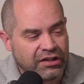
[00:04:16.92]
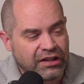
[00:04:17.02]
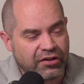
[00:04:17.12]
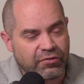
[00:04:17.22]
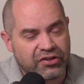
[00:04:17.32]

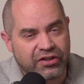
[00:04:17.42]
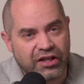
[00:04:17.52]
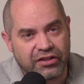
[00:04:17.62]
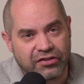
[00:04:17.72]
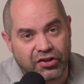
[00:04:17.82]
Now, the reason I
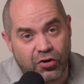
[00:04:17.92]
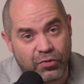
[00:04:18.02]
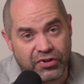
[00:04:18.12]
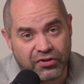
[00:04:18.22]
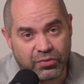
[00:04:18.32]
didn't go
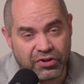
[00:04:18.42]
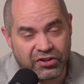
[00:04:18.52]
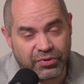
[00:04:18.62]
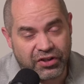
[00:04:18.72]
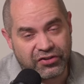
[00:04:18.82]
with this one
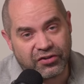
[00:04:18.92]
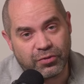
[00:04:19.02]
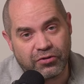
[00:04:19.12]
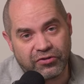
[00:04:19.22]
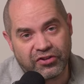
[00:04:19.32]
is because this
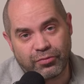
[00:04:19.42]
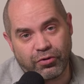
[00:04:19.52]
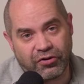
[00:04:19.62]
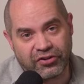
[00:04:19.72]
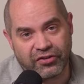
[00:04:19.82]
one only
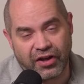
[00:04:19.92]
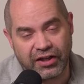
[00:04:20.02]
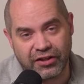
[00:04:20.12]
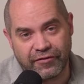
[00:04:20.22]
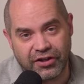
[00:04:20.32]
supports high
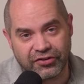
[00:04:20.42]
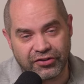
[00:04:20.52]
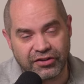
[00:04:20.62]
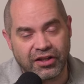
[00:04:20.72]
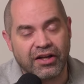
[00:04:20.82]

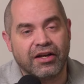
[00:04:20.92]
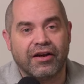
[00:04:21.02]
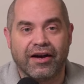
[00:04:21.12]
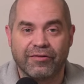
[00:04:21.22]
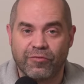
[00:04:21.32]
definition.
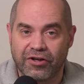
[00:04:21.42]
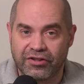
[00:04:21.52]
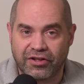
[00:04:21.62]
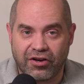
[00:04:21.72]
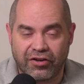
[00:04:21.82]
I
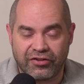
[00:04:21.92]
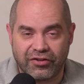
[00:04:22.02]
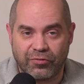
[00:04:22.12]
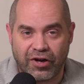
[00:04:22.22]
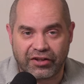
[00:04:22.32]
wanted cards
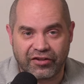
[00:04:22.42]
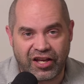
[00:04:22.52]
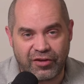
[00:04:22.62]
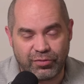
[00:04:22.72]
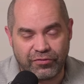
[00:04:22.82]
that were actually
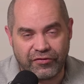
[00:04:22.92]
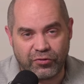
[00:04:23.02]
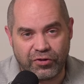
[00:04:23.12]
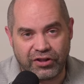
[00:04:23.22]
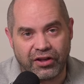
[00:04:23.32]
capable of
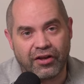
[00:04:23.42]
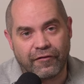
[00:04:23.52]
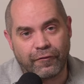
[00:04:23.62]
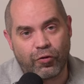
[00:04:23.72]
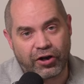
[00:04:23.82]
doing
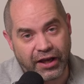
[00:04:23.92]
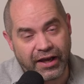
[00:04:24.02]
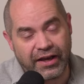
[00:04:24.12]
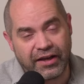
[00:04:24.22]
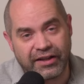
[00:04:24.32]
four
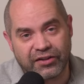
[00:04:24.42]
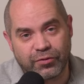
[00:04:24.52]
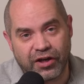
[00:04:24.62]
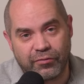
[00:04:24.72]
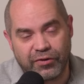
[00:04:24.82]
K, and that's
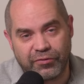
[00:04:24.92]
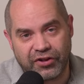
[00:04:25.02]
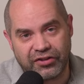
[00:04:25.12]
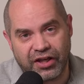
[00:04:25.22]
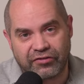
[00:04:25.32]
why I went with
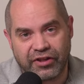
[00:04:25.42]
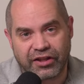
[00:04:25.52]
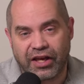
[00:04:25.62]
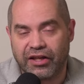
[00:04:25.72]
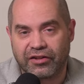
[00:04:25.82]
the
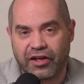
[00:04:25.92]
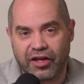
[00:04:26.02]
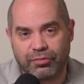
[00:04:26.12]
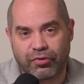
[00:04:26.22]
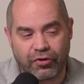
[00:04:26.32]
DeckLink eight
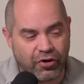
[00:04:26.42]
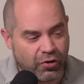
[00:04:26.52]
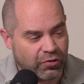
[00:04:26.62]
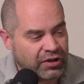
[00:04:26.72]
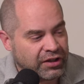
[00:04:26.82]
K
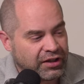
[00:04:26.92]
Pro.